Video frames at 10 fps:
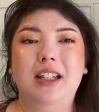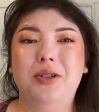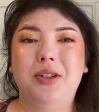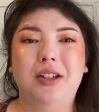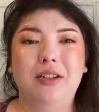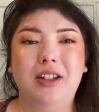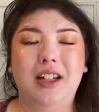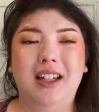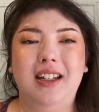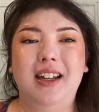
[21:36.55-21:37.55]
This was so
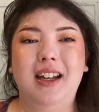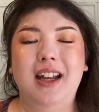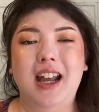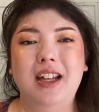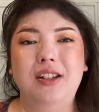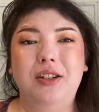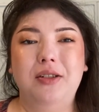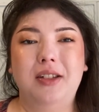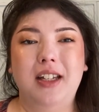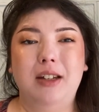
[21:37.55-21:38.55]
good and
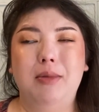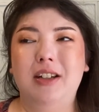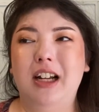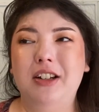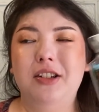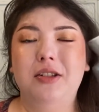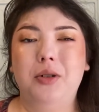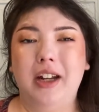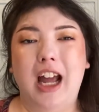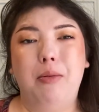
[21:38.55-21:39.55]
juicy, but not just
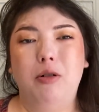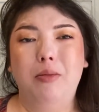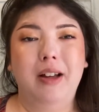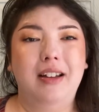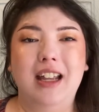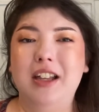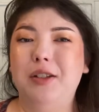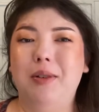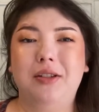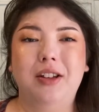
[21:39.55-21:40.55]
straight apple, but it
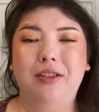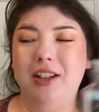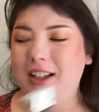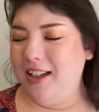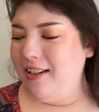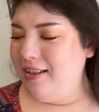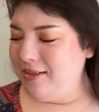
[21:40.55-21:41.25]
smells so good.